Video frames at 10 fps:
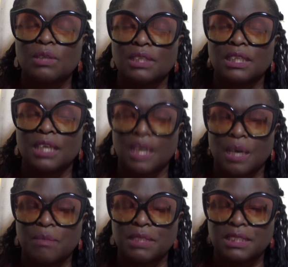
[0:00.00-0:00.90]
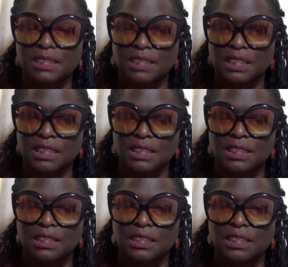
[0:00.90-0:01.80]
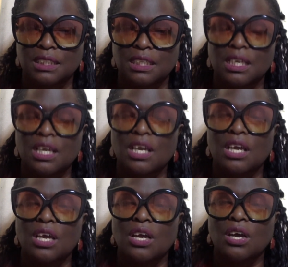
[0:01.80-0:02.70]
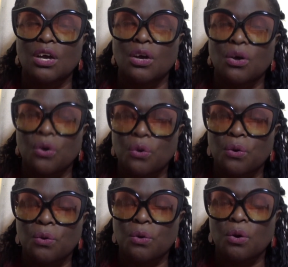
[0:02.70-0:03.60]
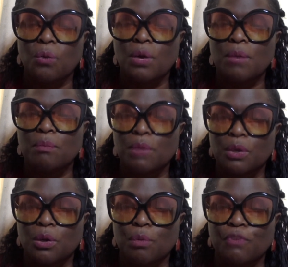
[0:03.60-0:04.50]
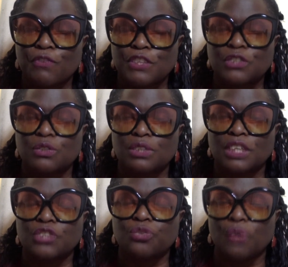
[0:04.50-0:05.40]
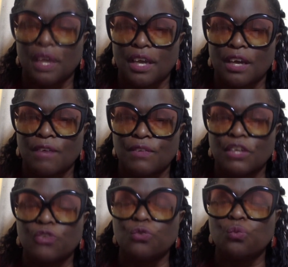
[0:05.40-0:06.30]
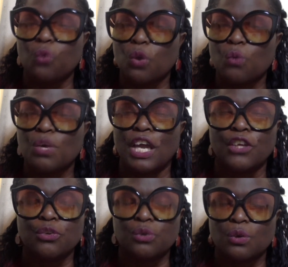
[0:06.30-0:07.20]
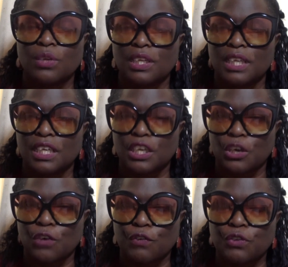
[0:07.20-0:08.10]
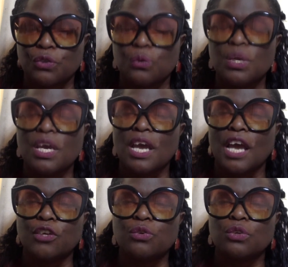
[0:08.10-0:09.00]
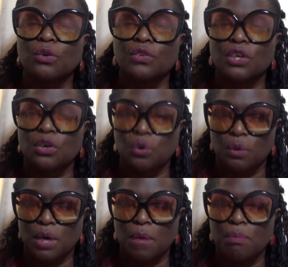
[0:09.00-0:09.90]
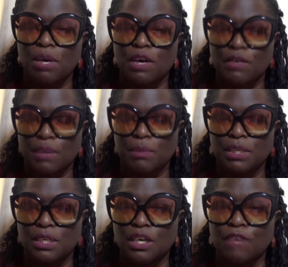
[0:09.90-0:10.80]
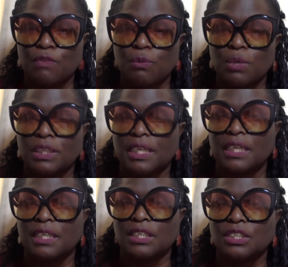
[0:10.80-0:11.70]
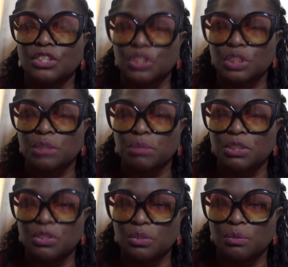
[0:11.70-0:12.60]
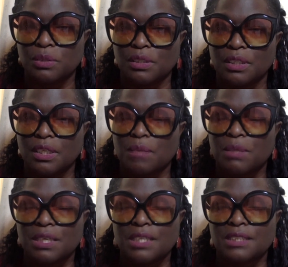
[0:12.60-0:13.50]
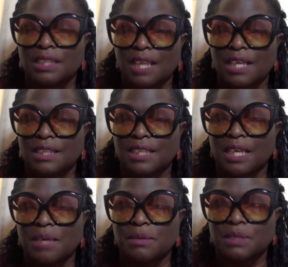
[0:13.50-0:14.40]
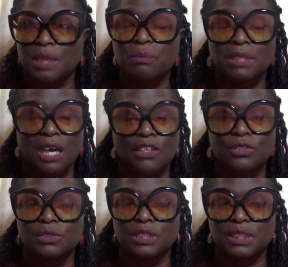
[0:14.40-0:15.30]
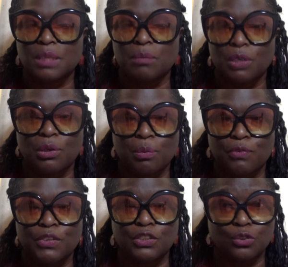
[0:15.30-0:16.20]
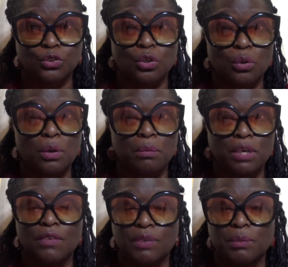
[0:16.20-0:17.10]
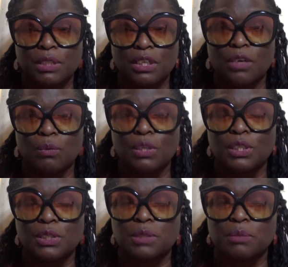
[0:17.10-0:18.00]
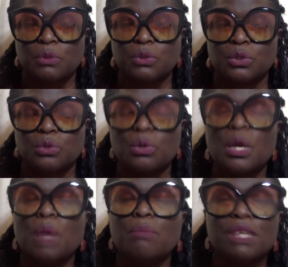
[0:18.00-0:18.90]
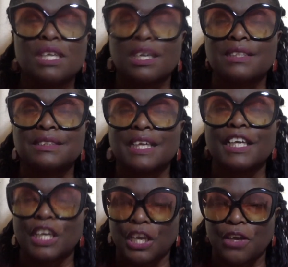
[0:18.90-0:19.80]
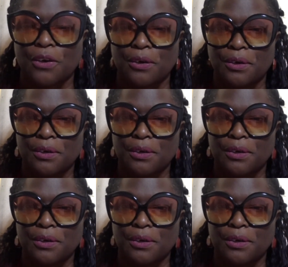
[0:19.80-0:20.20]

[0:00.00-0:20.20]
in the comments section who or what medical professional that you have that you work with, and you know that they care for you, and you know they're going above and beyond for what they should be doing. Because a lot of times some doctors and some medical professionals go above and beyond what they're supposed to do because they care.